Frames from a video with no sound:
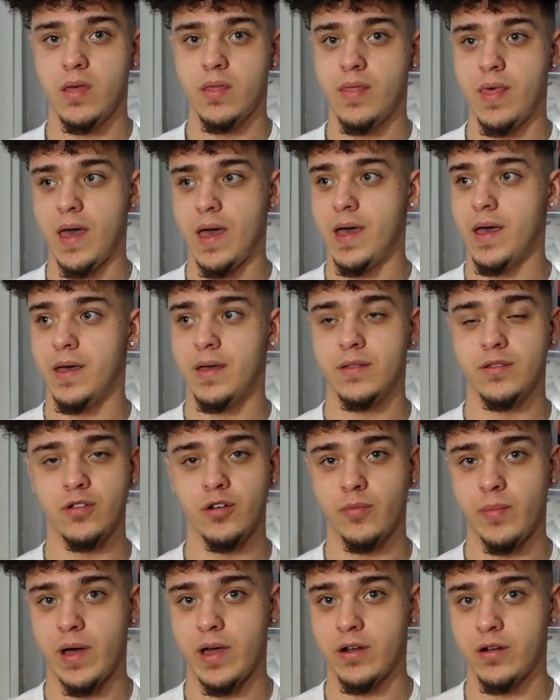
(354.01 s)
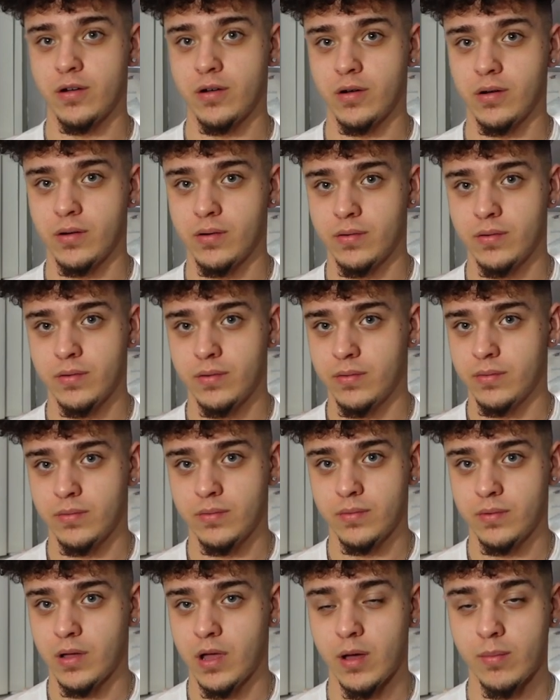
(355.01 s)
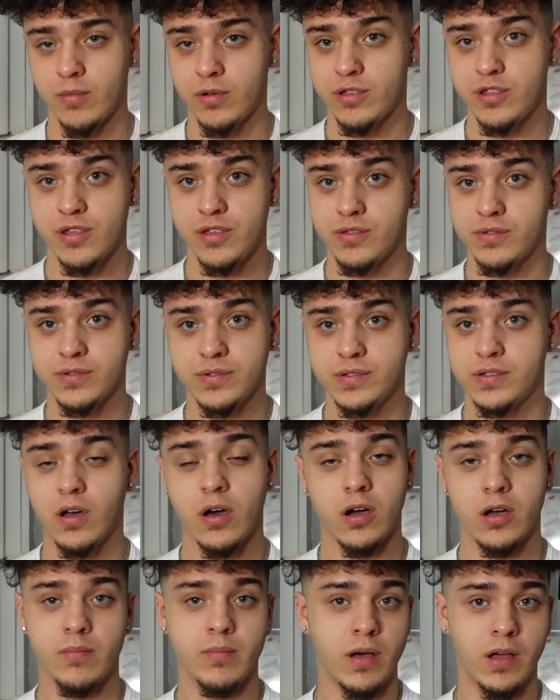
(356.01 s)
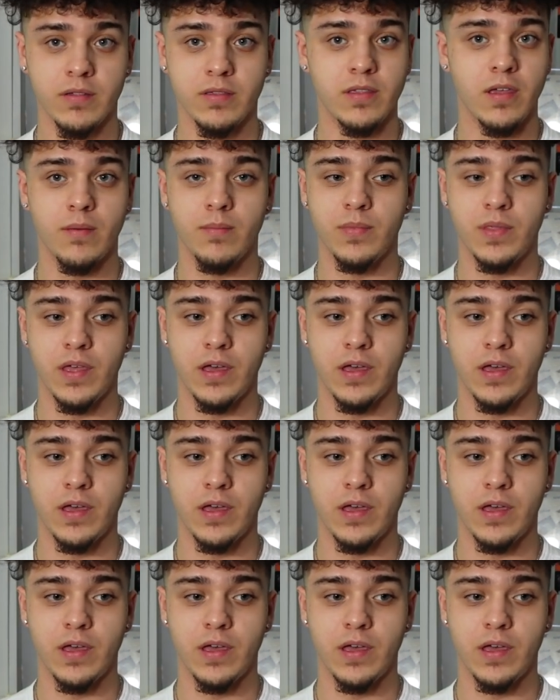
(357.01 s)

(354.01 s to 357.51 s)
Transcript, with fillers: that no matter how much you talk about them,